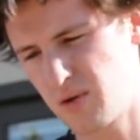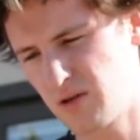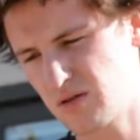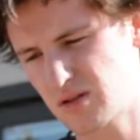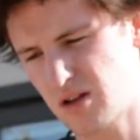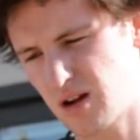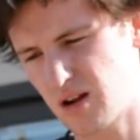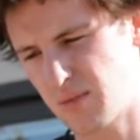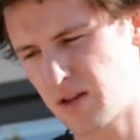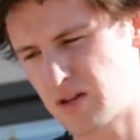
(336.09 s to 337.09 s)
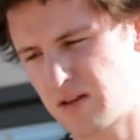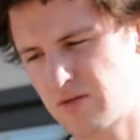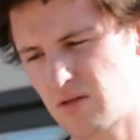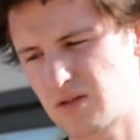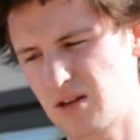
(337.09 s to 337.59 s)
peers talking about the
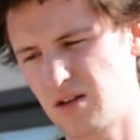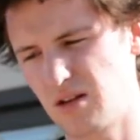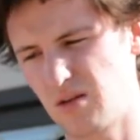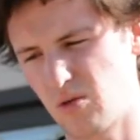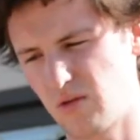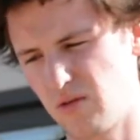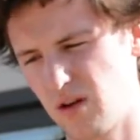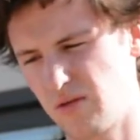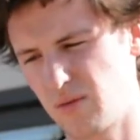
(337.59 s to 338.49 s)
difficulty of